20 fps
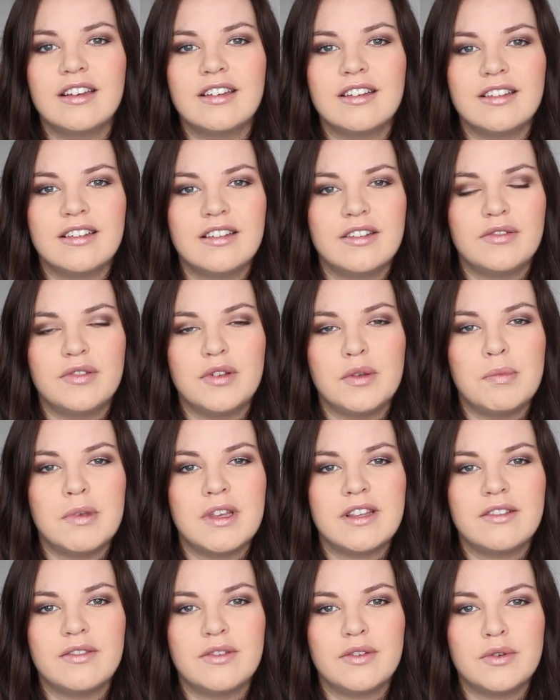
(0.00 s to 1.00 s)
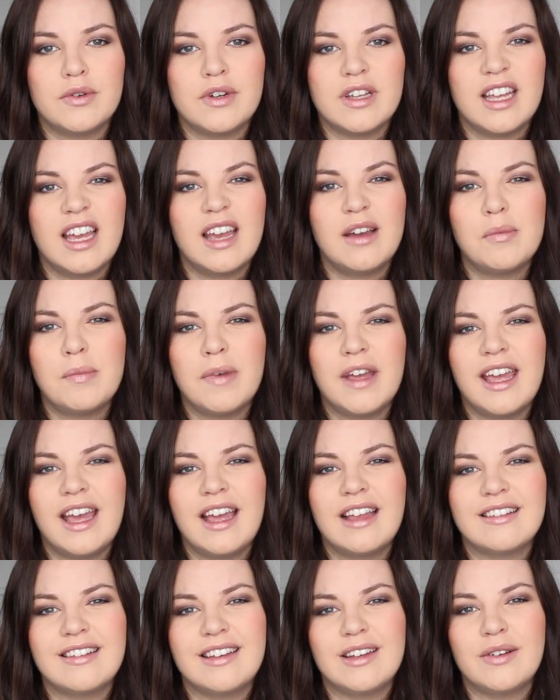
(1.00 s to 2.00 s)
Just a few bits of sorting out, but I
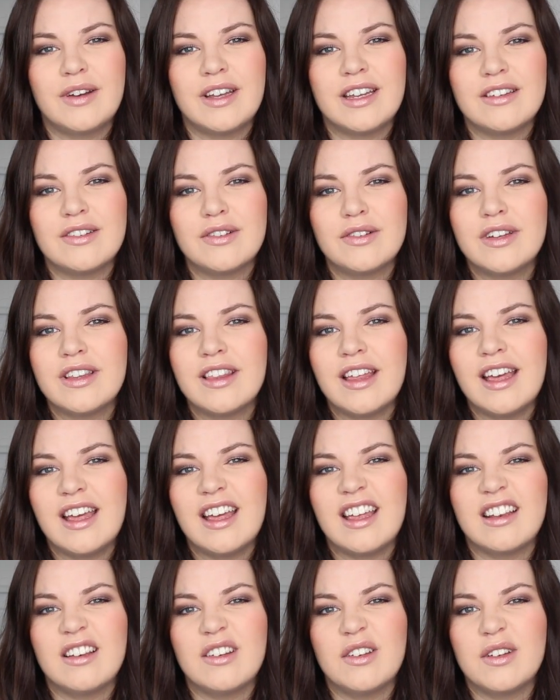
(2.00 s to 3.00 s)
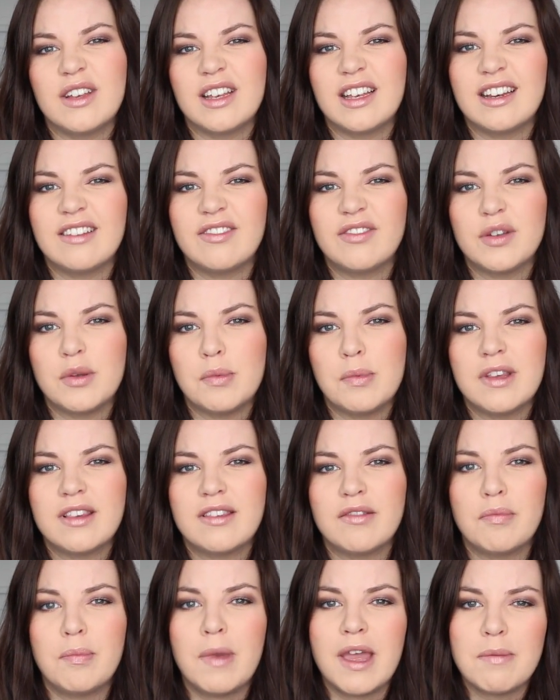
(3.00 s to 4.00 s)
actually quite enjoy that, and doing a few
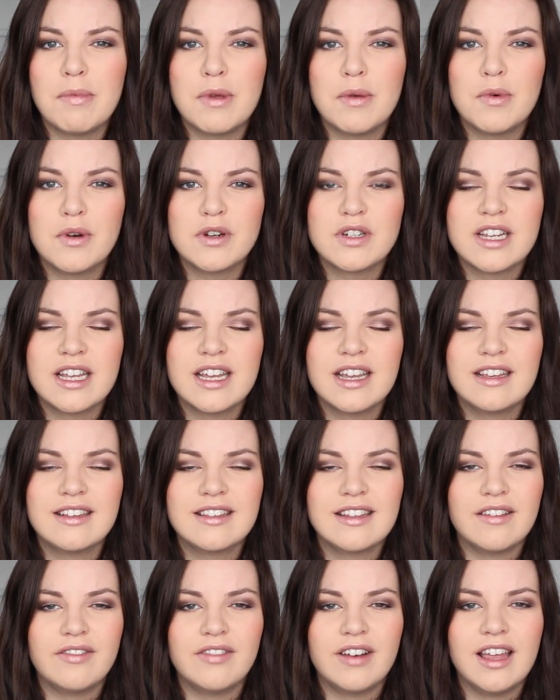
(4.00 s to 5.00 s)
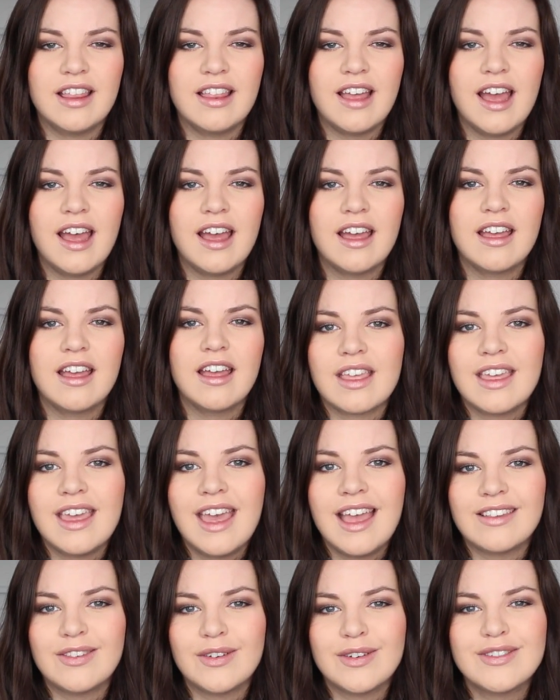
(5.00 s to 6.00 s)
bits of baby washing, stuff like that.
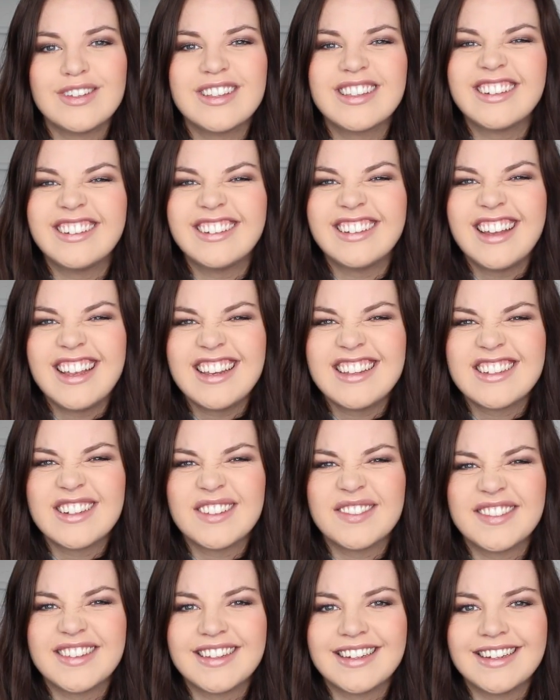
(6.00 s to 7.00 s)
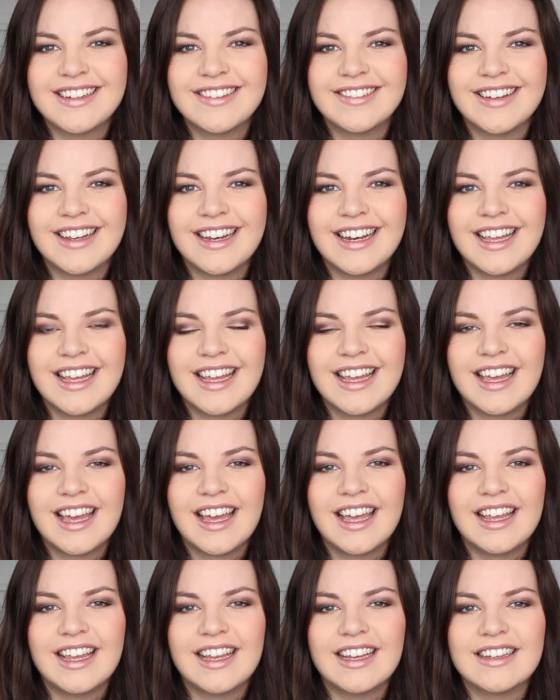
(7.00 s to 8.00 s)
Yeah, so I've just got nice jobs to do really,
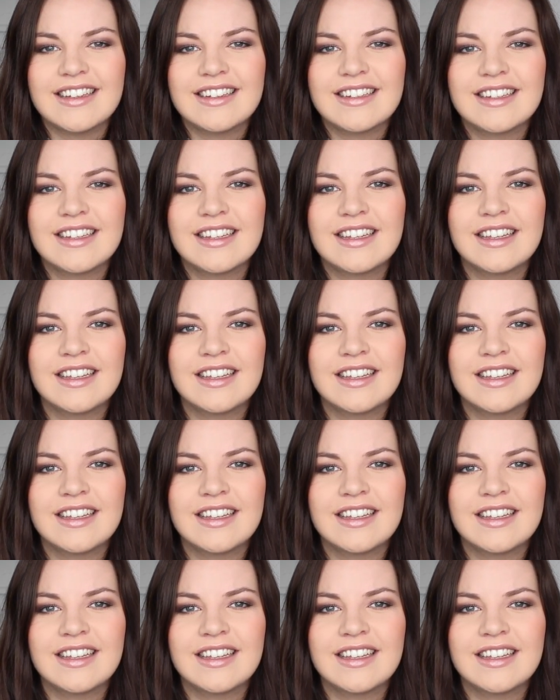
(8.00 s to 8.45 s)
and